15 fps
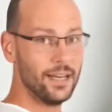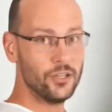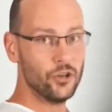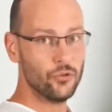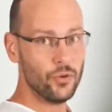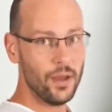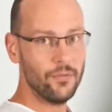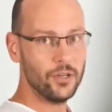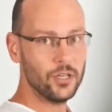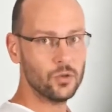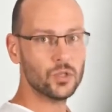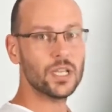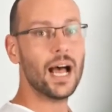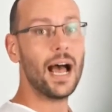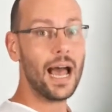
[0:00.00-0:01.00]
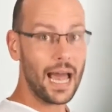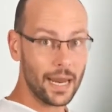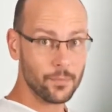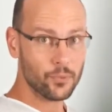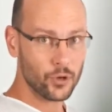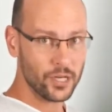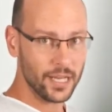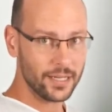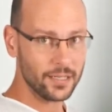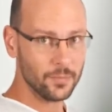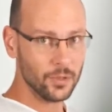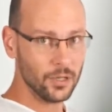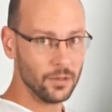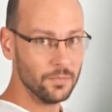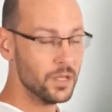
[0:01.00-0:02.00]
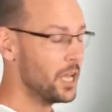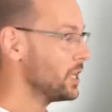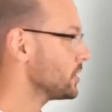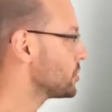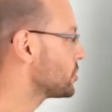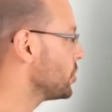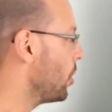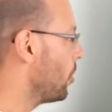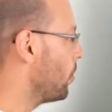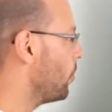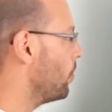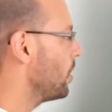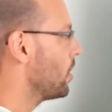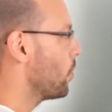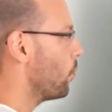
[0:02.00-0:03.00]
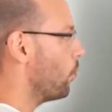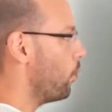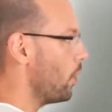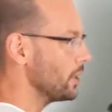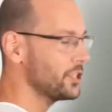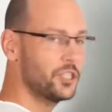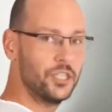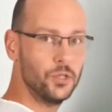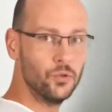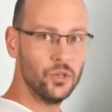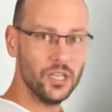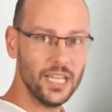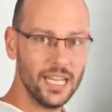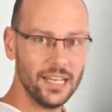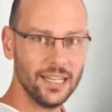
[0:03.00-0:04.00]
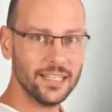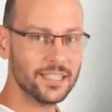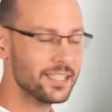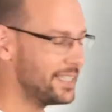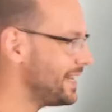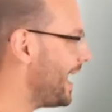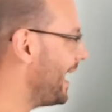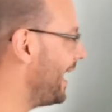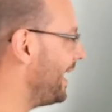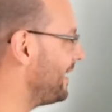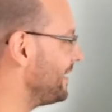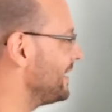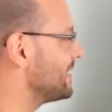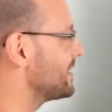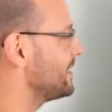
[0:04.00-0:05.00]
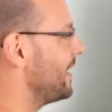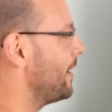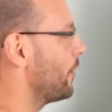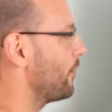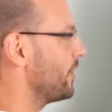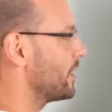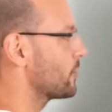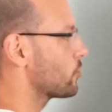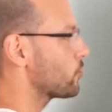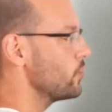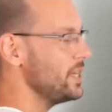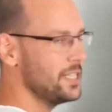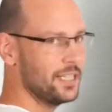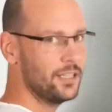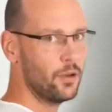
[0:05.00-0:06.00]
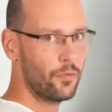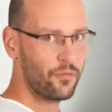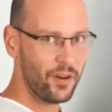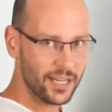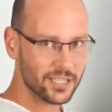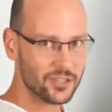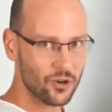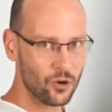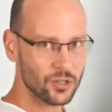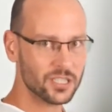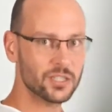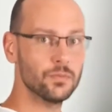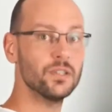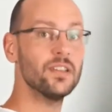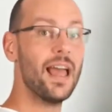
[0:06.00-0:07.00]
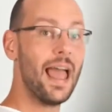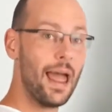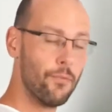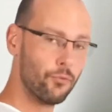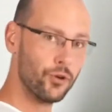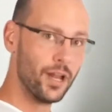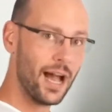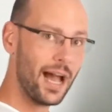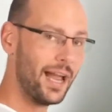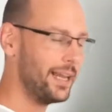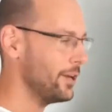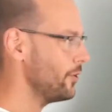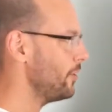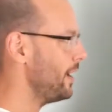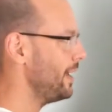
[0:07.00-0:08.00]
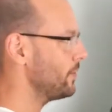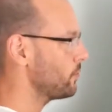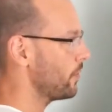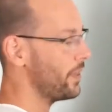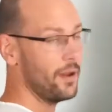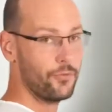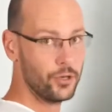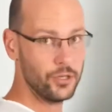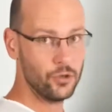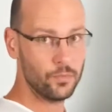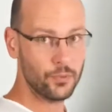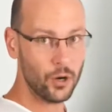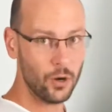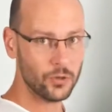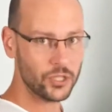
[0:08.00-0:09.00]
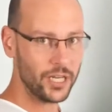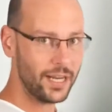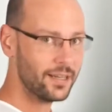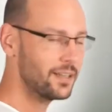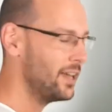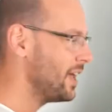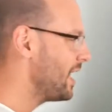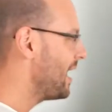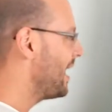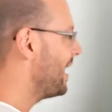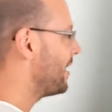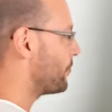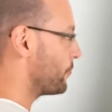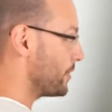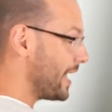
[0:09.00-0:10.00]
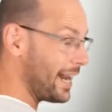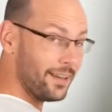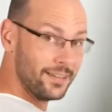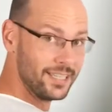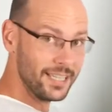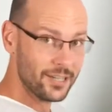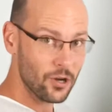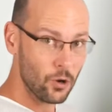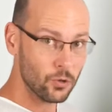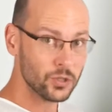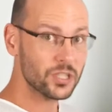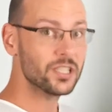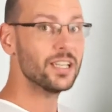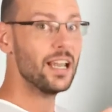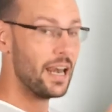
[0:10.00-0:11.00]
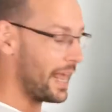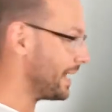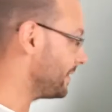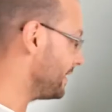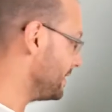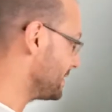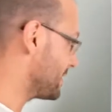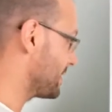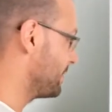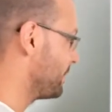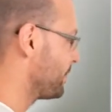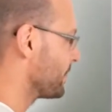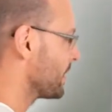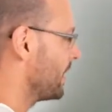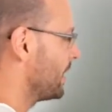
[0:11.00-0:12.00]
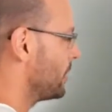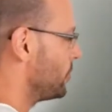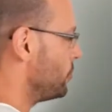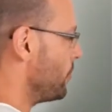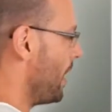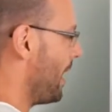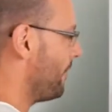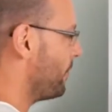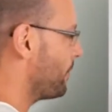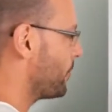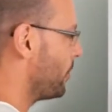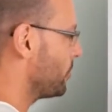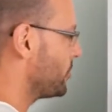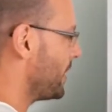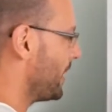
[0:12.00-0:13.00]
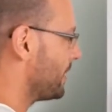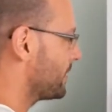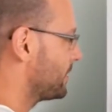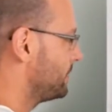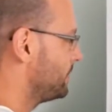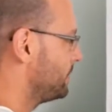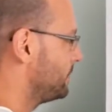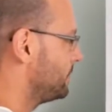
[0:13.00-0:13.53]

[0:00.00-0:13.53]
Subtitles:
and your revenues are unpredictable. So what you need instead of increasing your fixed costs with every hire and with every new project, reality goes like this. You have a project,